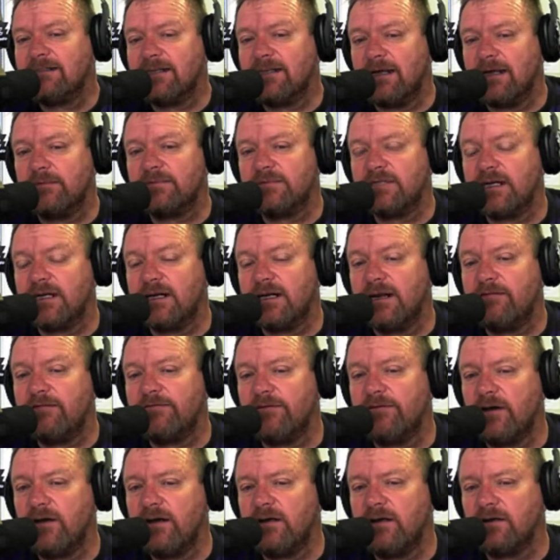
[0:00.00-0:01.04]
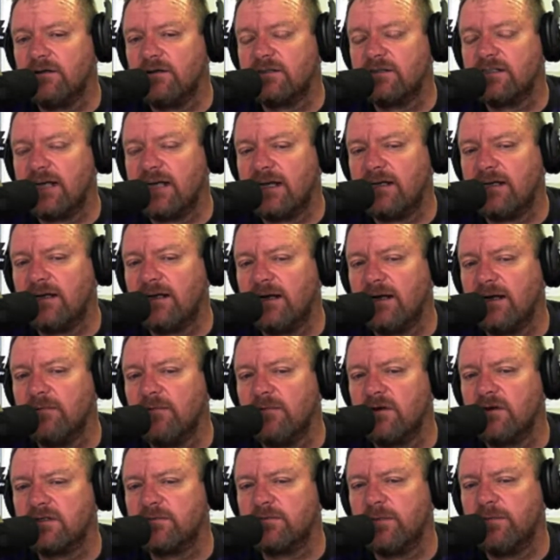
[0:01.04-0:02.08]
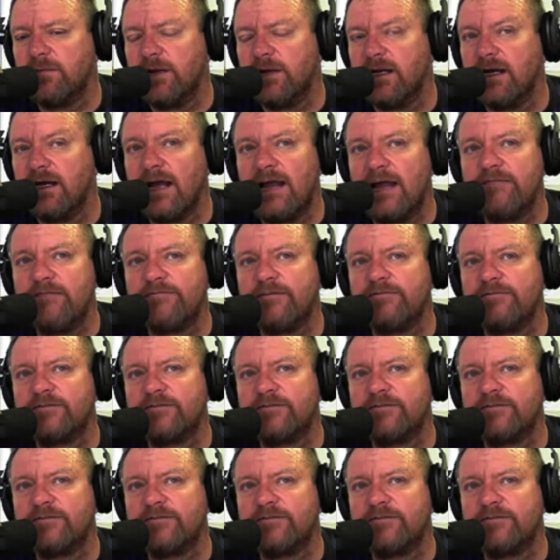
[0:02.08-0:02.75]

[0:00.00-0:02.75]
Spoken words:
is the MTN8 final on Saturday at Mozambique,